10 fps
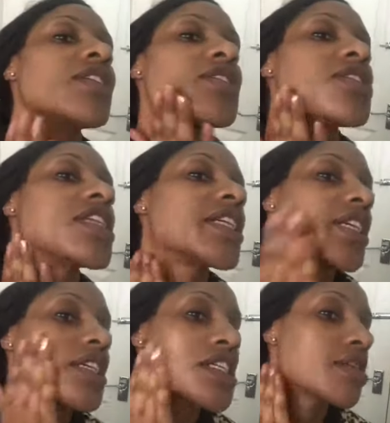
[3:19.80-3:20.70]
And just
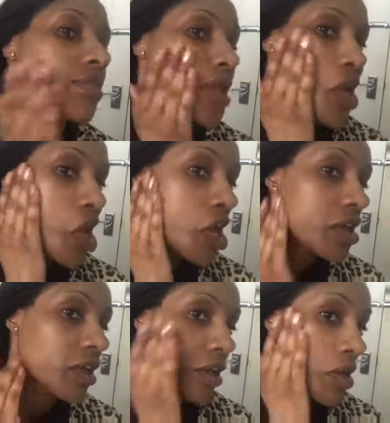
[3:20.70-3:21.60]
take it down my
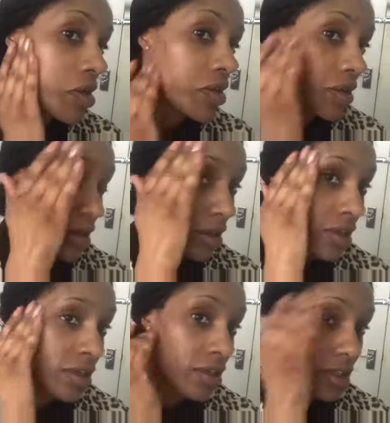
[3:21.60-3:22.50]
neck
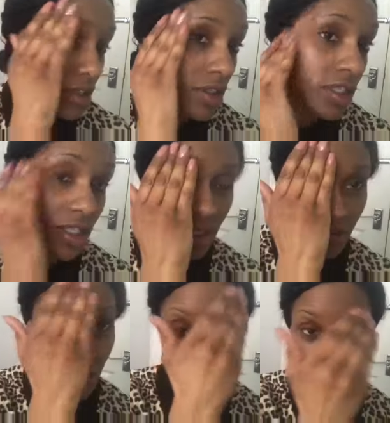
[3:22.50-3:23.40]
and just into
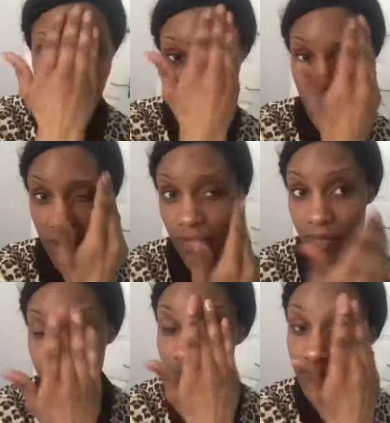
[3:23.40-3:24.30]
my hairline.
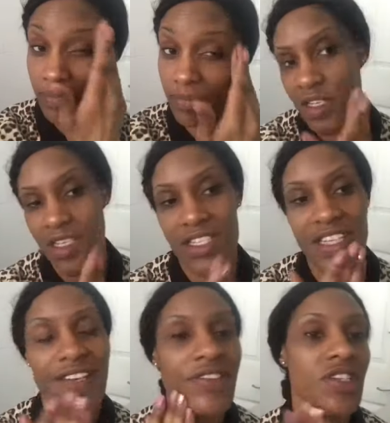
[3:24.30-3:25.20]
You
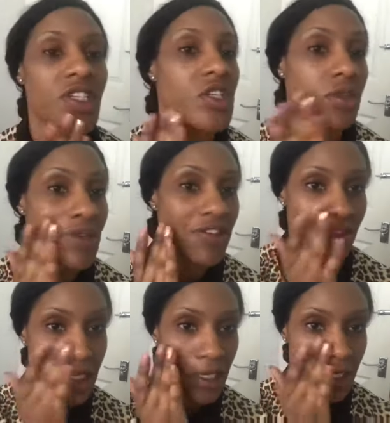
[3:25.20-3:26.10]
see I've just used my
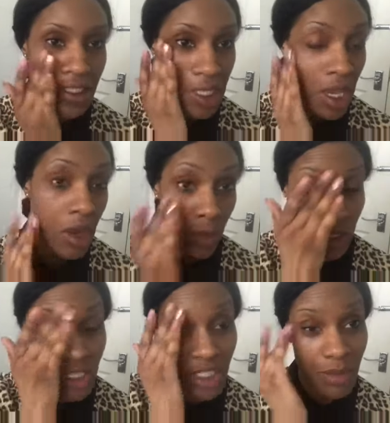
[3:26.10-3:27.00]
fingers,
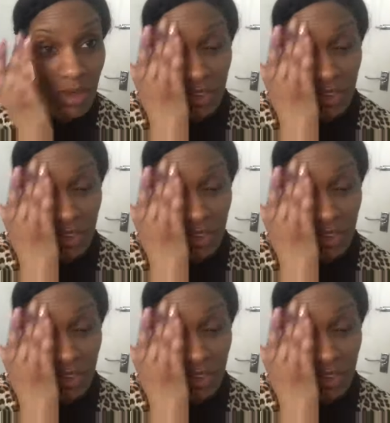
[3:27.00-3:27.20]
which is the